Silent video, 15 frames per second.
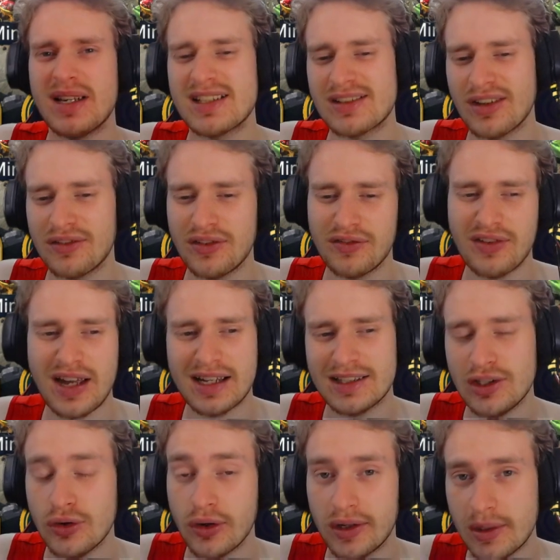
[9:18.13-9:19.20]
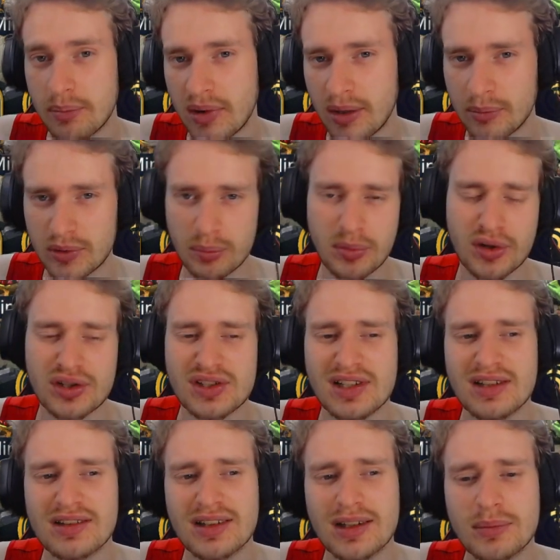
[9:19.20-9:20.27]
based off the fact that you already pumped books
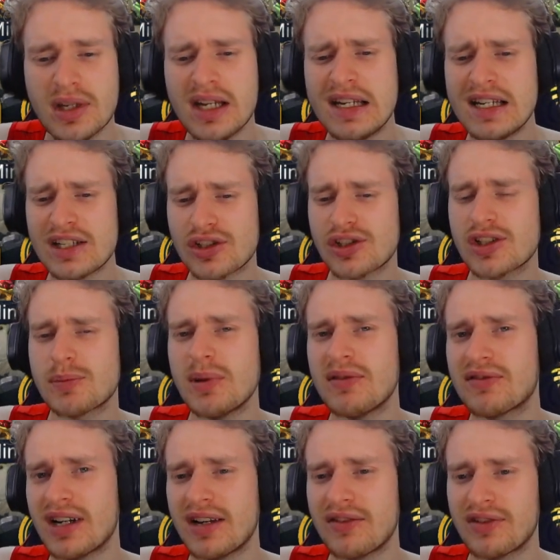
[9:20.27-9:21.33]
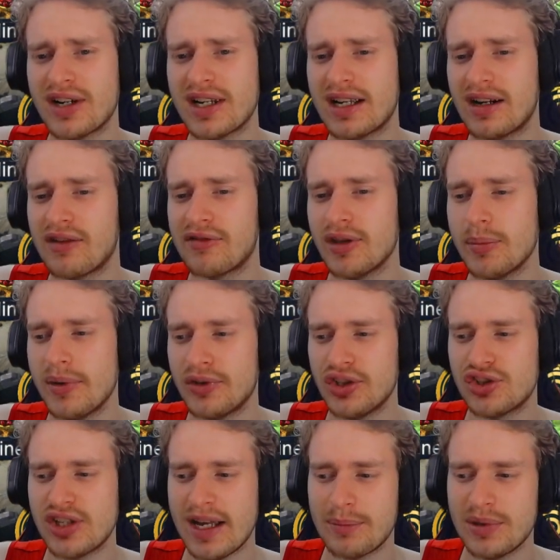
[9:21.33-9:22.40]
into them. So just be very, very careful about the
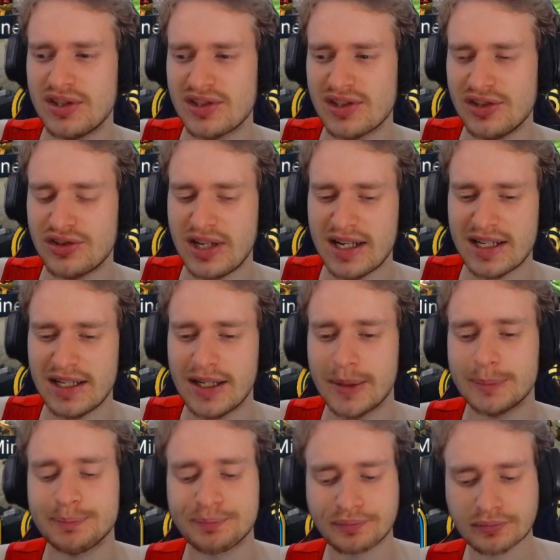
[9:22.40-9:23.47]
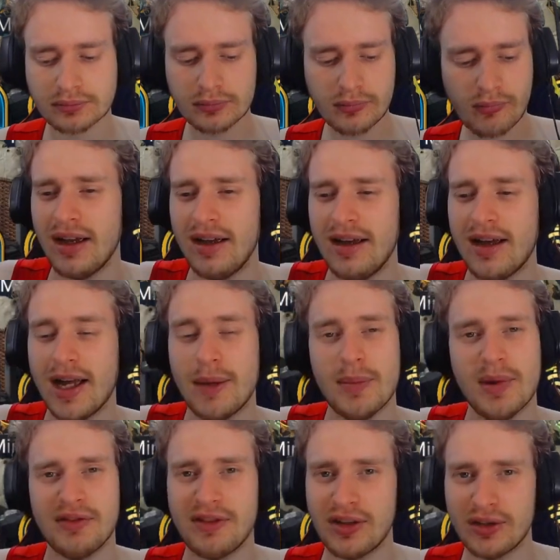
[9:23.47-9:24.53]
champions that you're taking up.
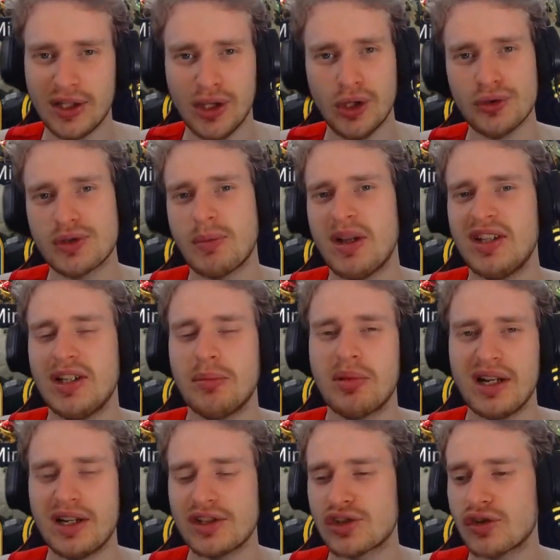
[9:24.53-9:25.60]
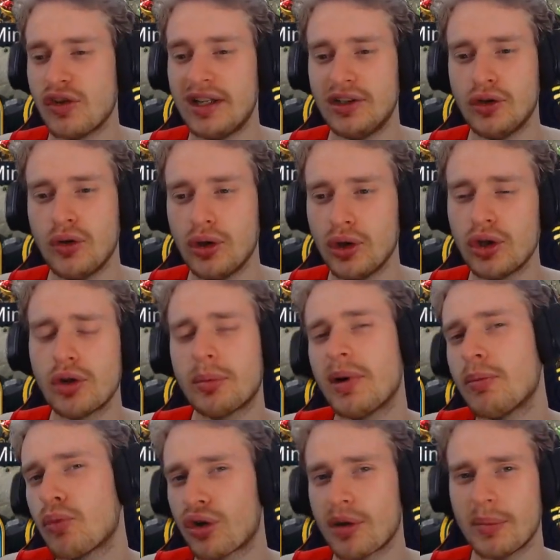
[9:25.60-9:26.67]
I'm a fairly low spending player, so I know a little
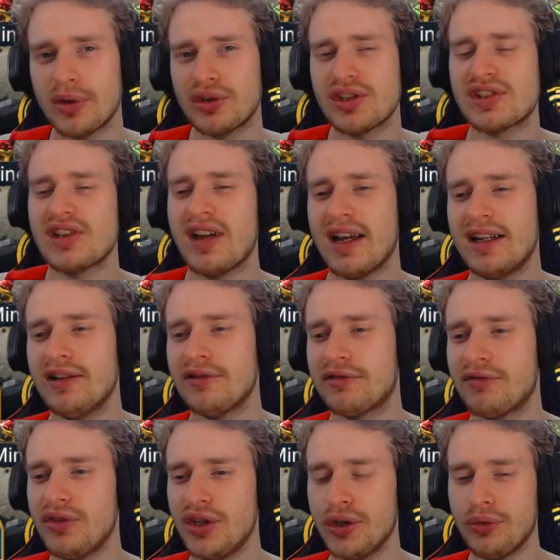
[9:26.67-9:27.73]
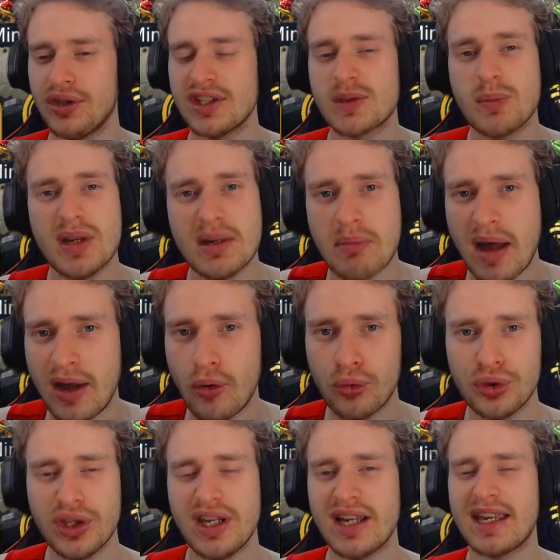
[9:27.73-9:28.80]
bit more about the side of, you know, this being my
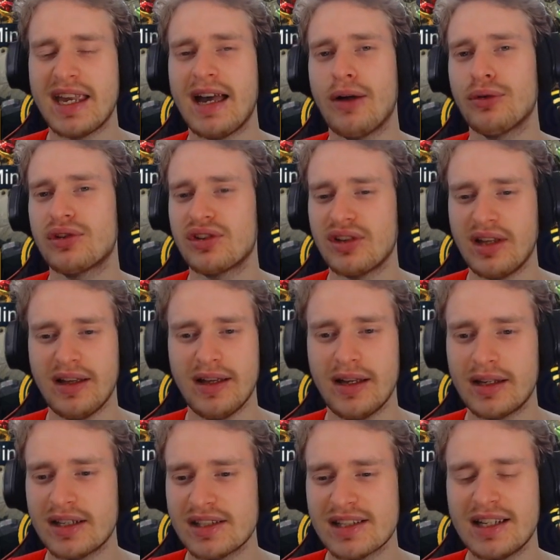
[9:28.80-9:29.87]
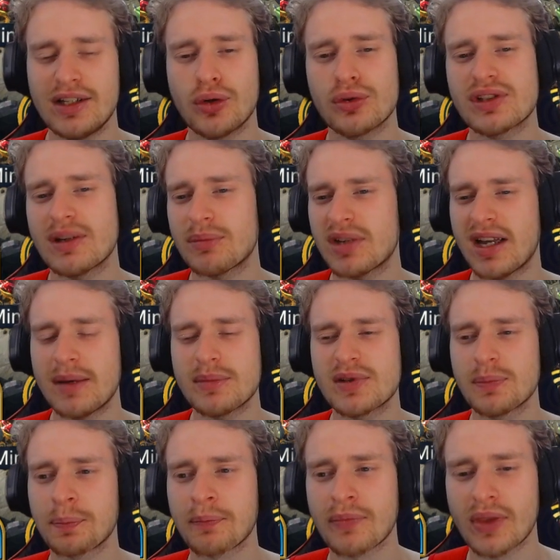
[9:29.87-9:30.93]
only account, because I know
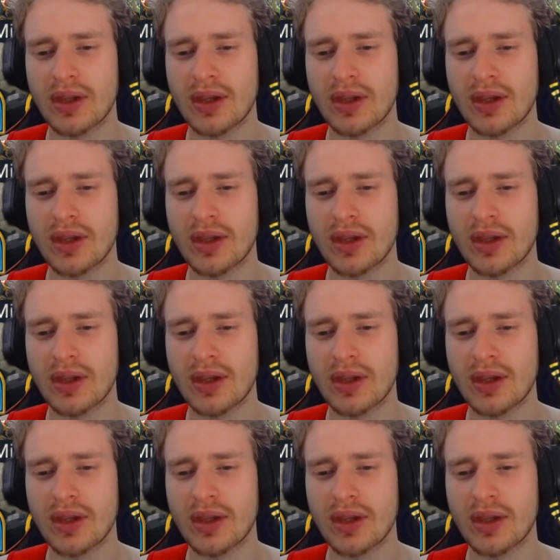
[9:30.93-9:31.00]
sometimes